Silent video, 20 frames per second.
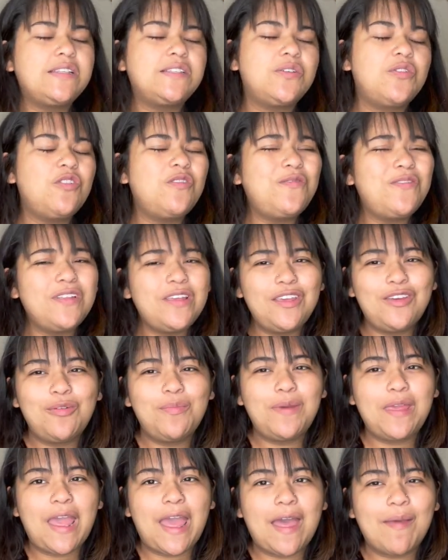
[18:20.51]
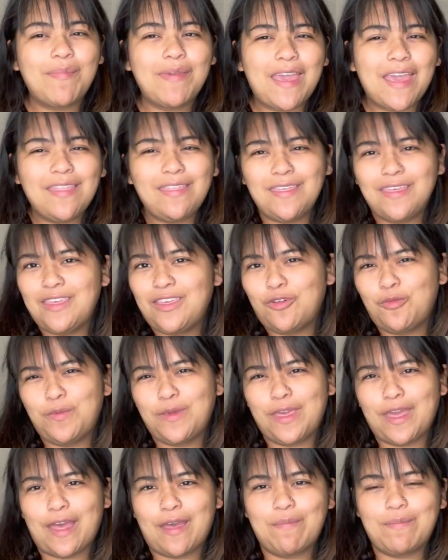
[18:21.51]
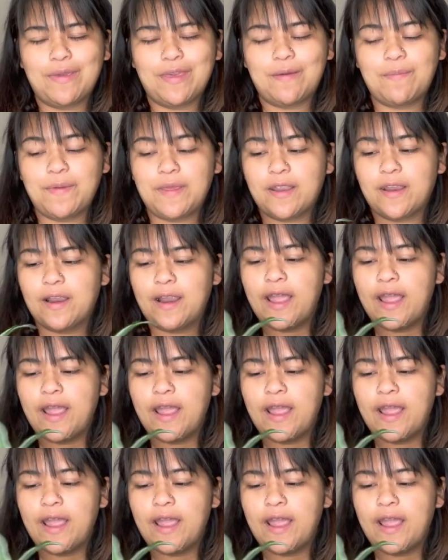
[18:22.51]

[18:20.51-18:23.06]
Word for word: So hopefully he'll be happy. I think he'll be happy up here.